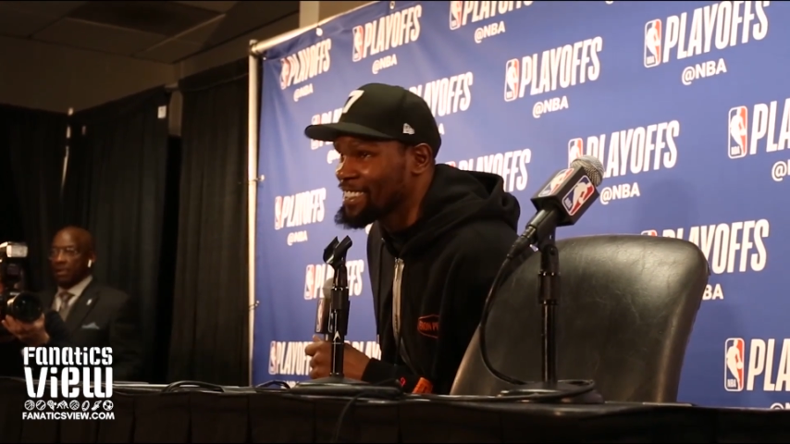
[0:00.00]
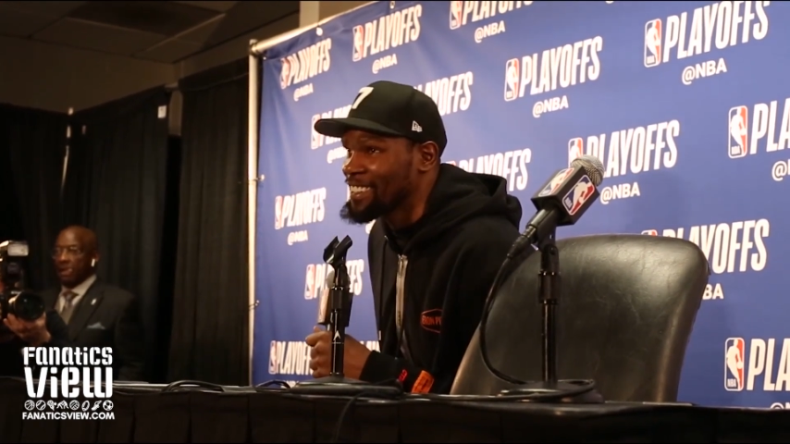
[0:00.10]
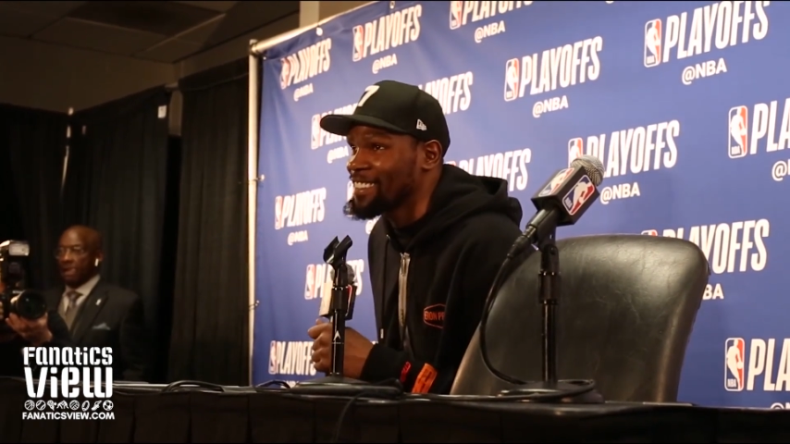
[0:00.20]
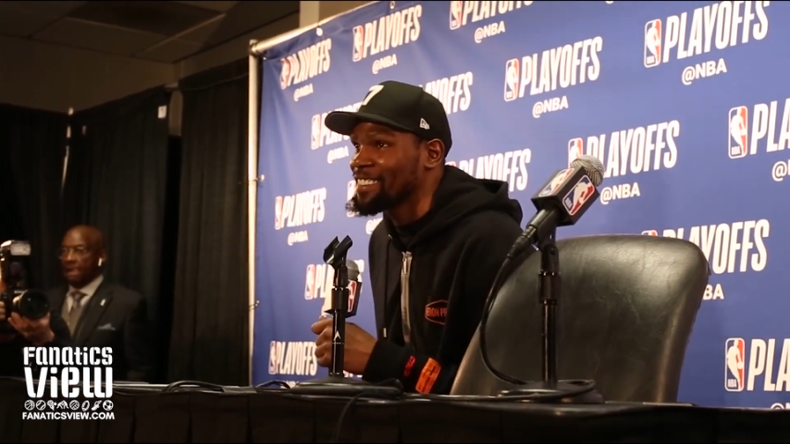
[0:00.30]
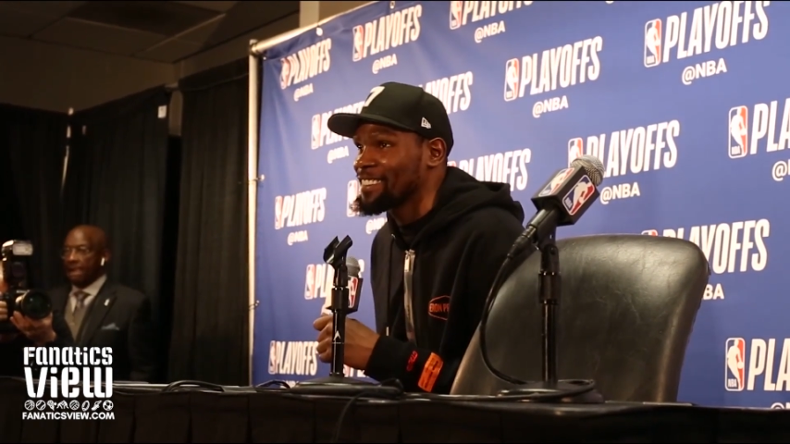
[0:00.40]

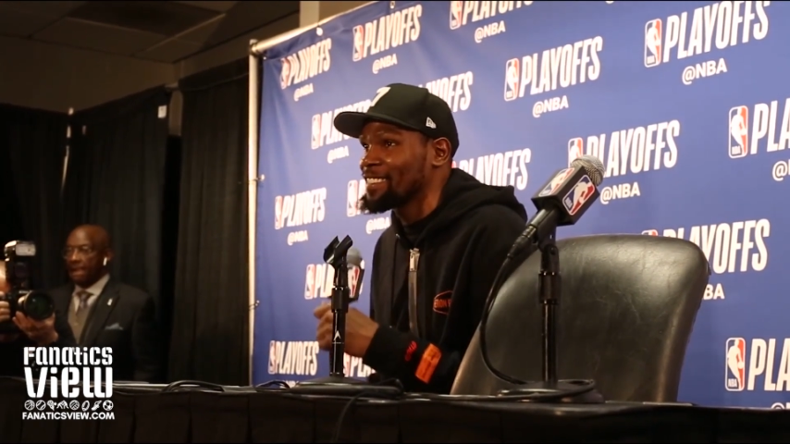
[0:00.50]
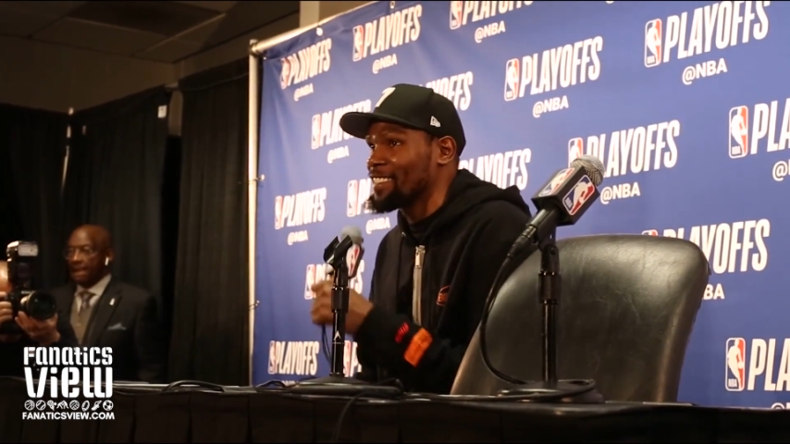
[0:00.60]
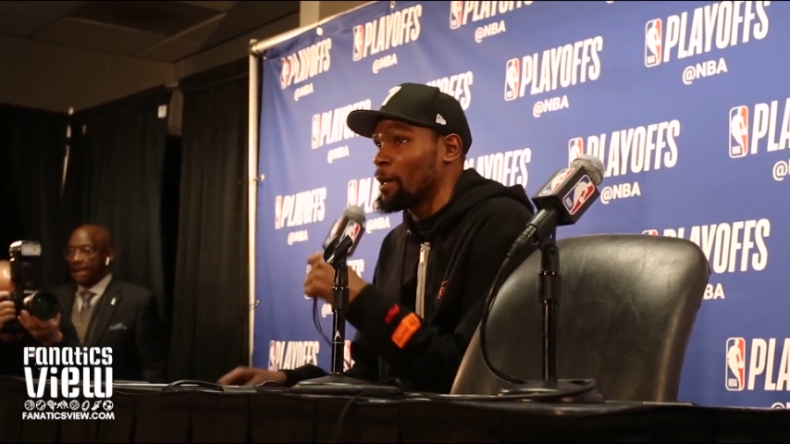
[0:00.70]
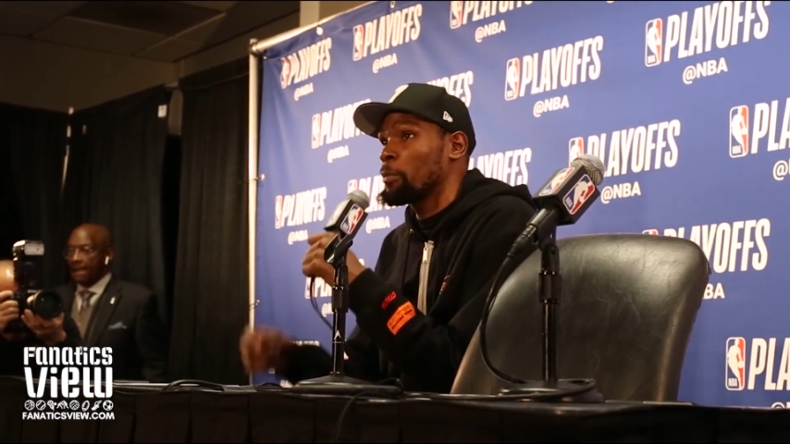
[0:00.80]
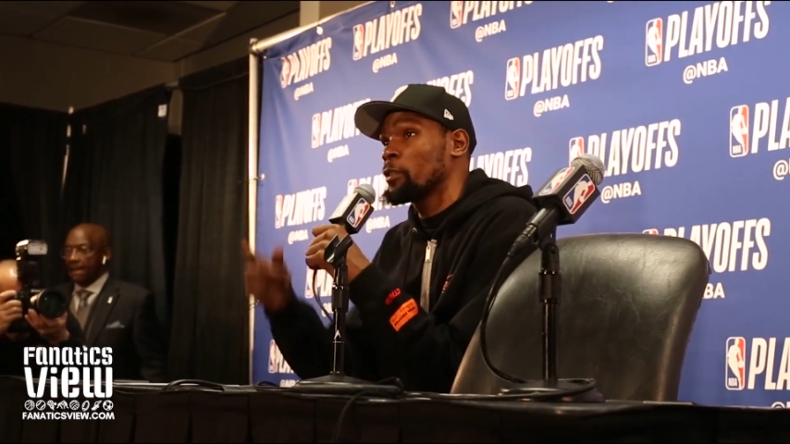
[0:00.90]
sir.
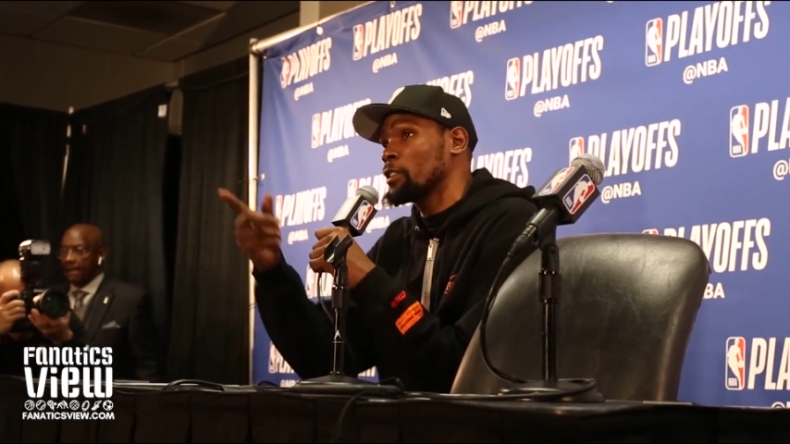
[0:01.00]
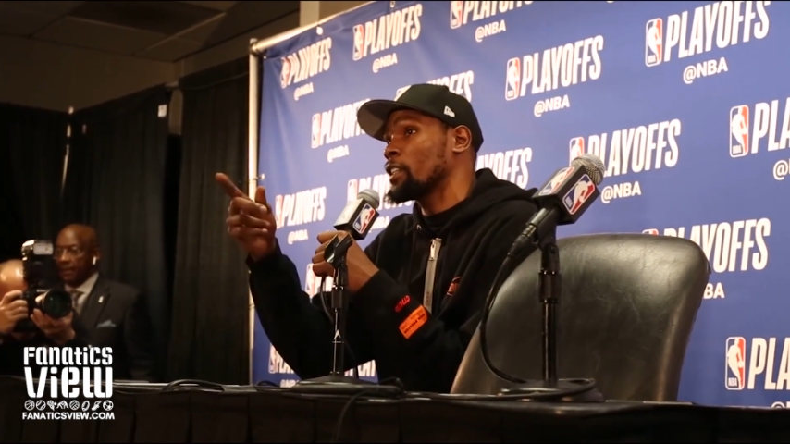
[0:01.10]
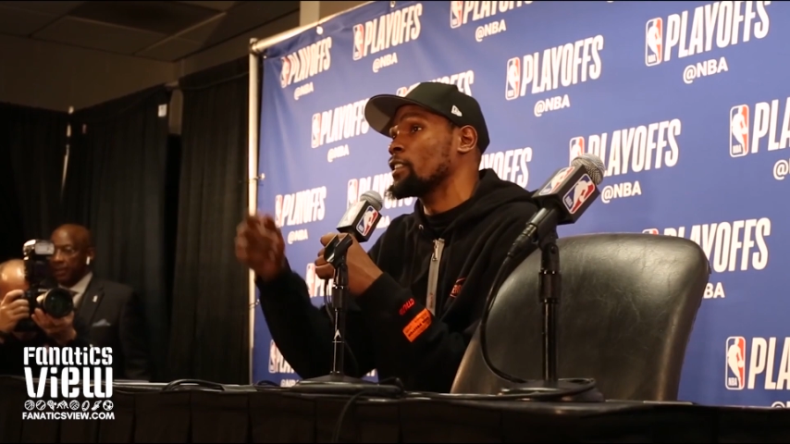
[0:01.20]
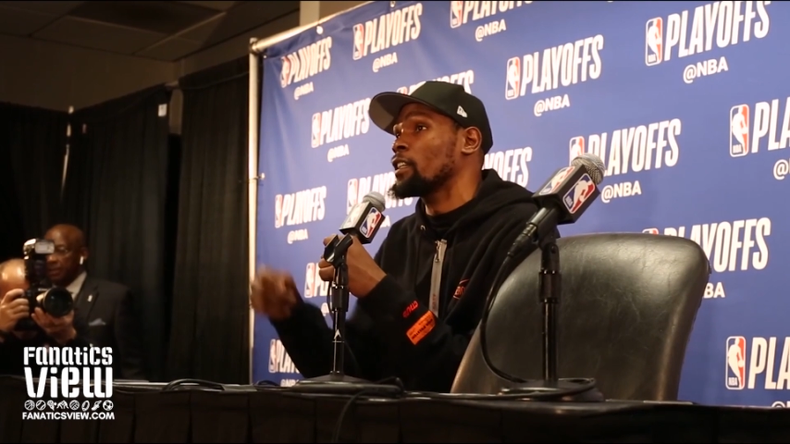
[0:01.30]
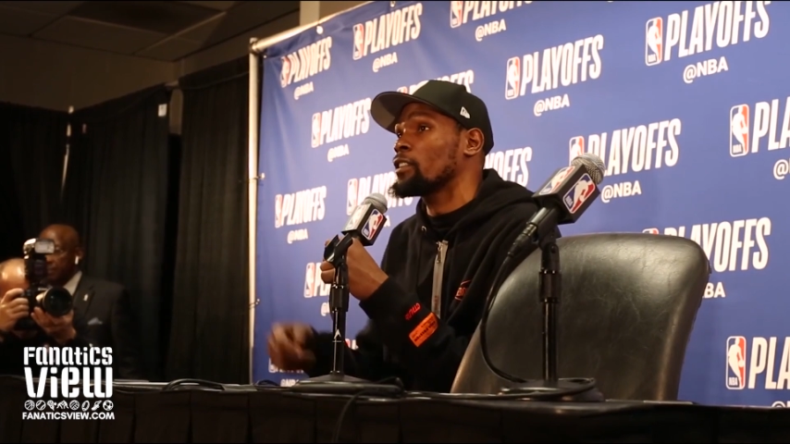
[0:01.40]
I
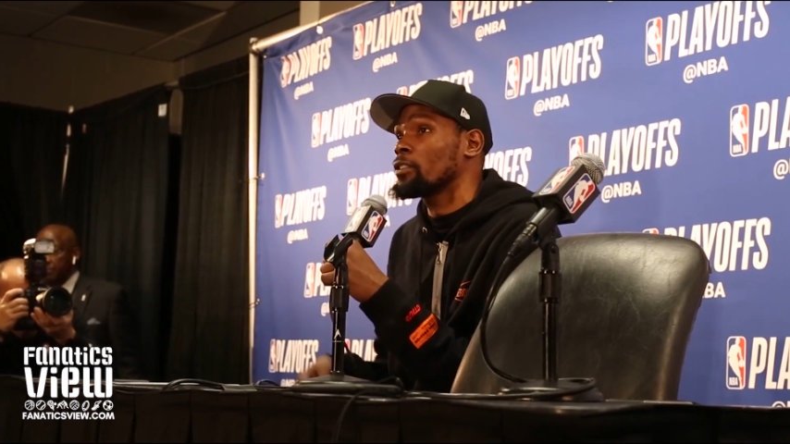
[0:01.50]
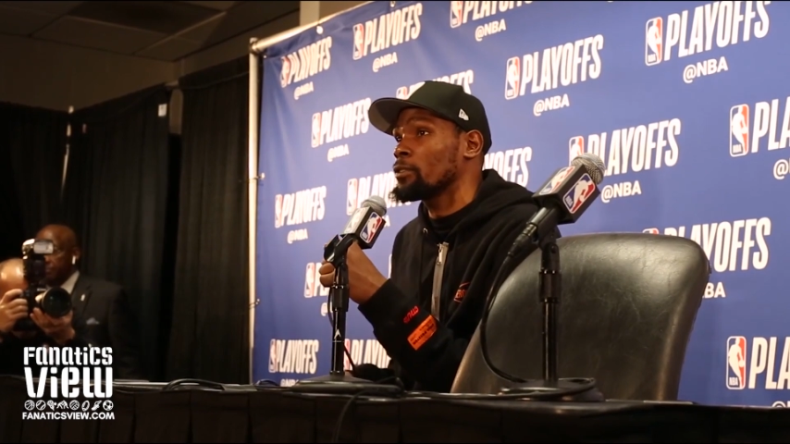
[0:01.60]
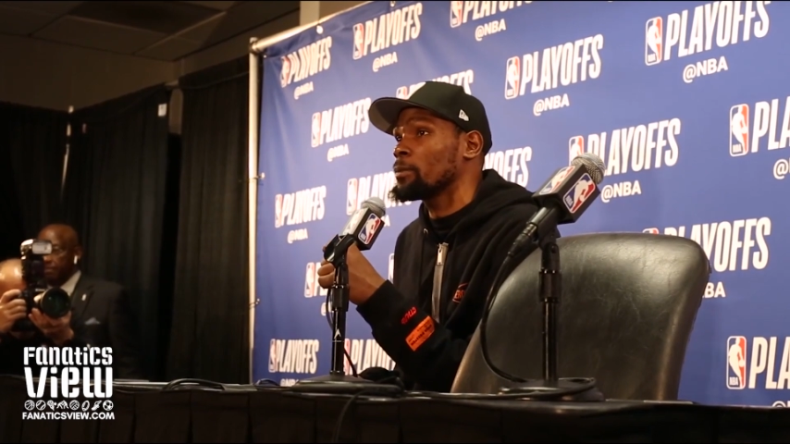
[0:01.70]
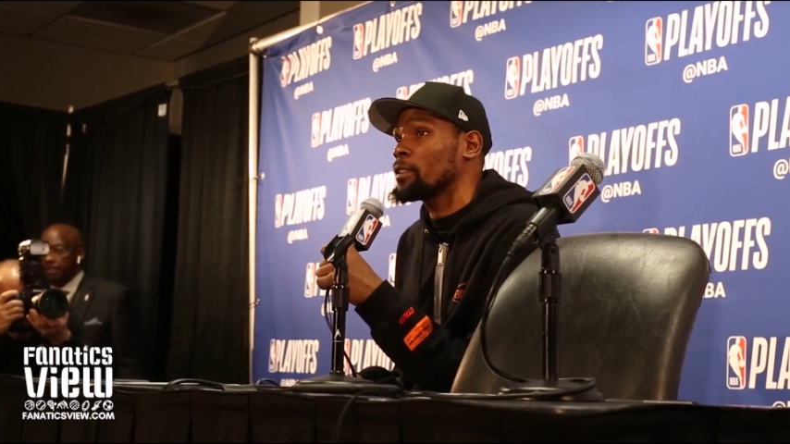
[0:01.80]
appreciate that too,